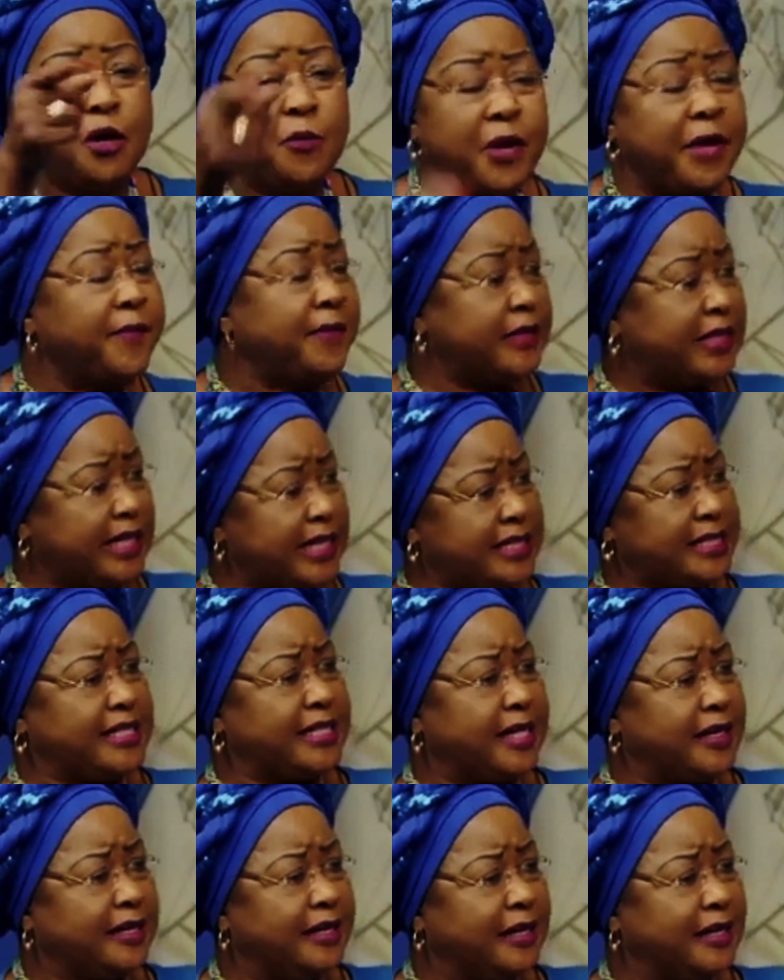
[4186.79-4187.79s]
We will
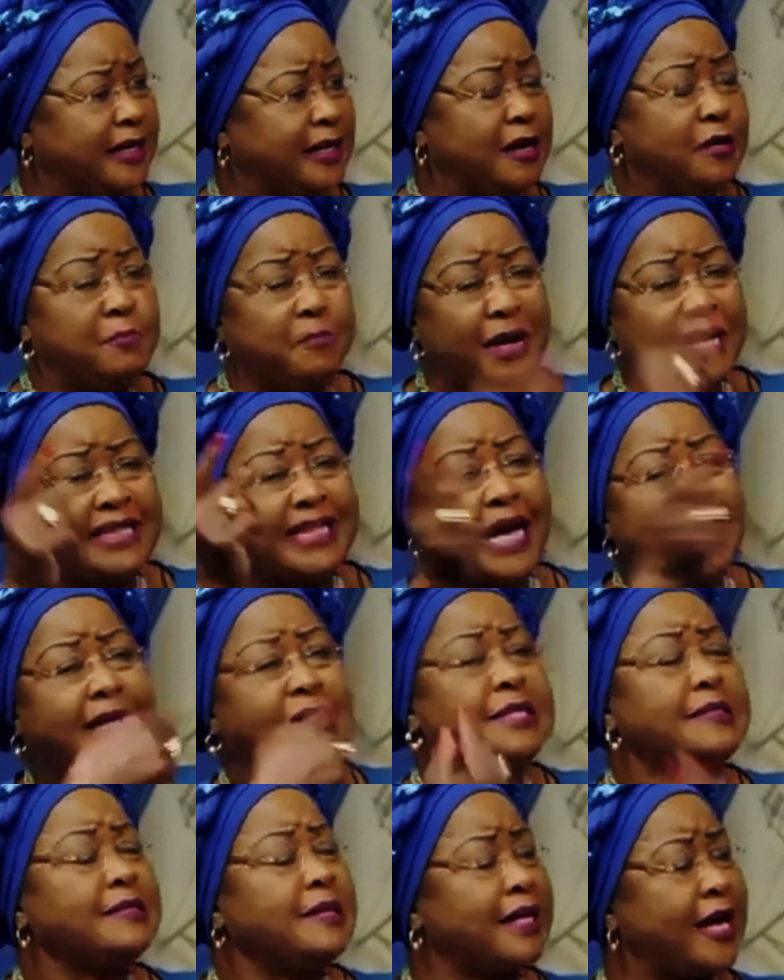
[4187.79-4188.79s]
listen. But that
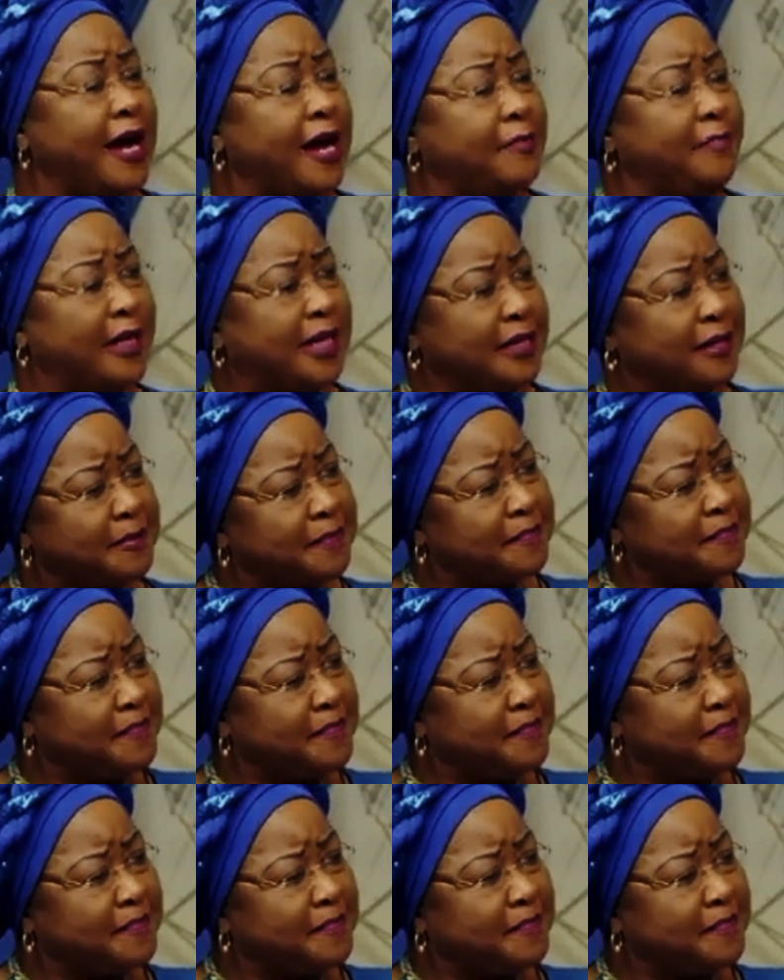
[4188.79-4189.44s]
has not happened.